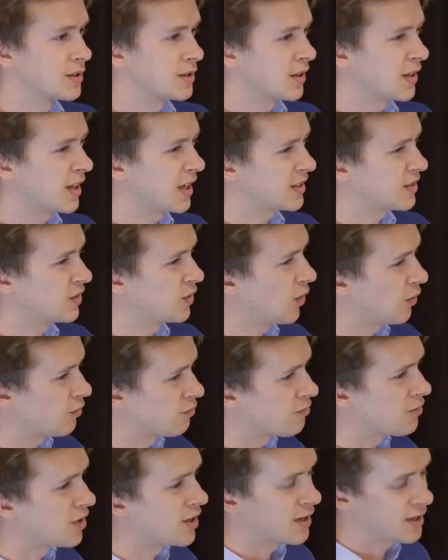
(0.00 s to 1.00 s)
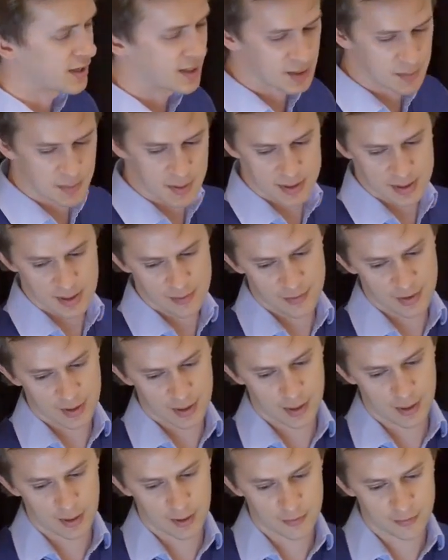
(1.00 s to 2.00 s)
So that's not really
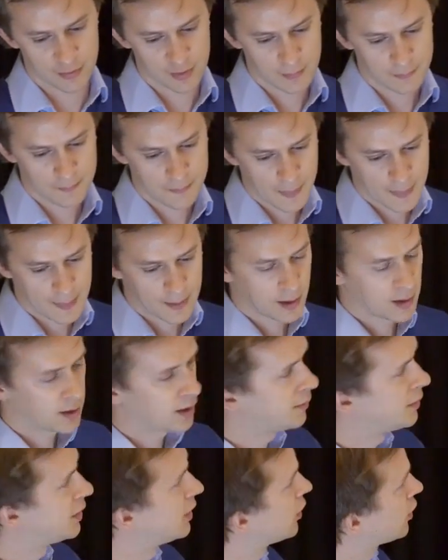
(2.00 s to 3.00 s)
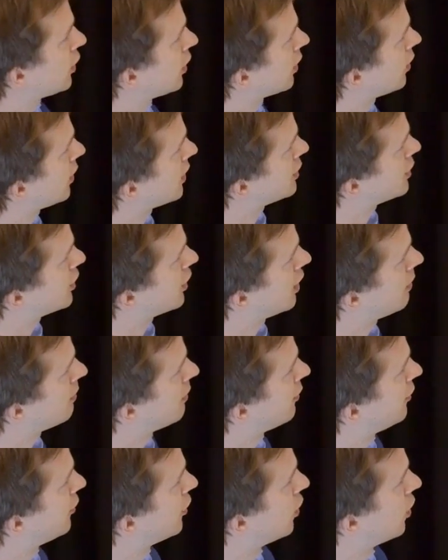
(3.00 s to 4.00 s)
specific enough. I mean, look at question
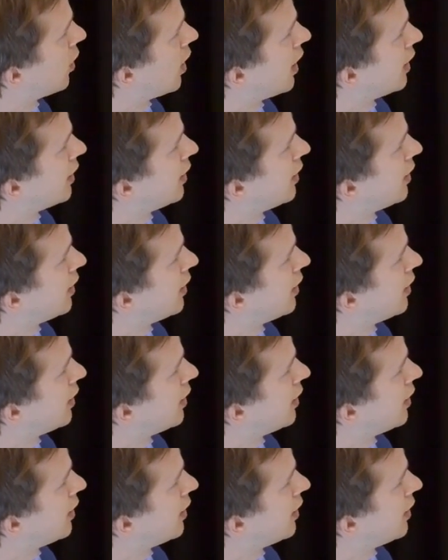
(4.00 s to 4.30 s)
number four.